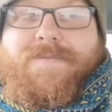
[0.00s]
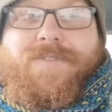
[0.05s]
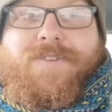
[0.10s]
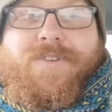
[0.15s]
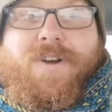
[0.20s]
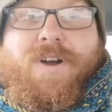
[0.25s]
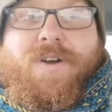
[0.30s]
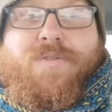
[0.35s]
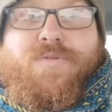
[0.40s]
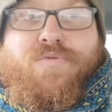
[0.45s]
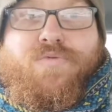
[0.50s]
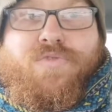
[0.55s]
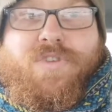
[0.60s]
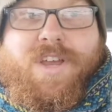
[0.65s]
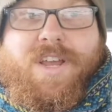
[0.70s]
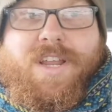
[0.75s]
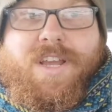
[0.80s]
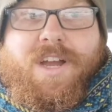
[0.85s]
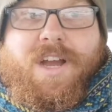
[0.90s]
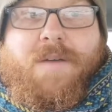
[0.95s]
So I was
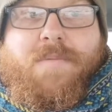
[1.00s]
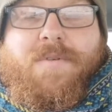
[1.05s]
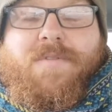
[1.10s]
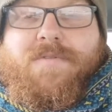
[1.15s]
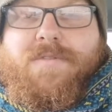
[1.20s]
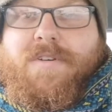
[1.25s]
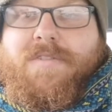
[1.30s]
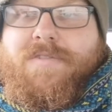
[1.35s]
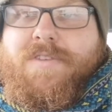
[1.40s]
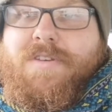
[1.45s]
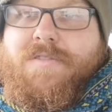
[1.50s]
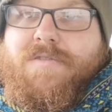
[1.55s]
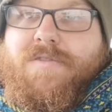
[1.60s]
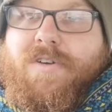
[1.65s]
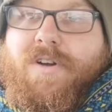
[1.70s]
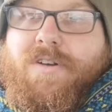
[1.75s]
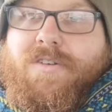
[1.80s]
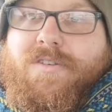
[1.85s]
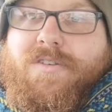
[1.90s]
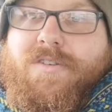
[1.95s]
really hoping for a few
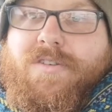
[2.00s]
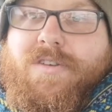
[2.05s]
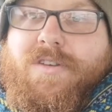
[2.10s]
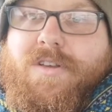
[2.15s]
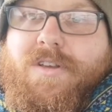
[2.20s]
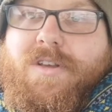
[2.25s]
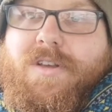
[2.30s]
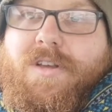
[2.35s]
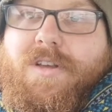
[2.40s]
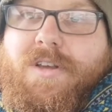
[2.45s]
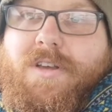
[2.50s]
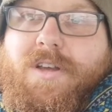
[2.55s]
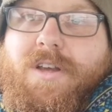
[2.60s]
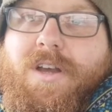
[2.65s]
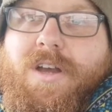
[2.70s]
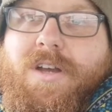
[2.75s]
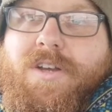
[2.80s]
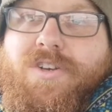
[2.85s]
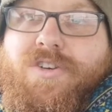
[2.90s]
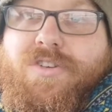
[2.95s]
frosts,
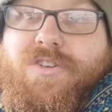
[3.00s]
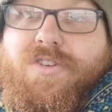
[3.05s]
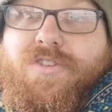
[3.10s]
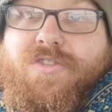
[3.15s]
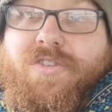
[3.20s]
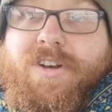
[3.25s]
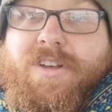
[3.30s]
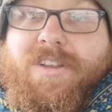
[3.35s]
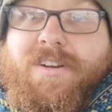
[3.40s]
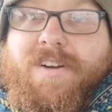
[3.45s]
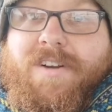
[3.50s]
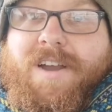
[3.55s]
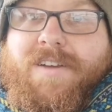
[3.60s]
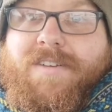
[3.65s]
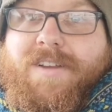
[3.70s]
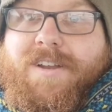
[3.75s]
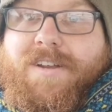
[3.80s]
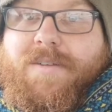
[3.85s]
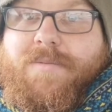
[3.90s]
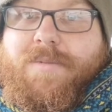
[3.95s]
just to dry the
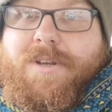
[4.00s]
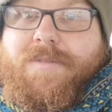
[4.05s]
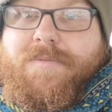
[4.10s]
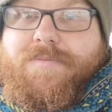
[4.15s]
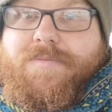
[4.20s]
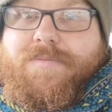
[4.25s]
ground out a bit.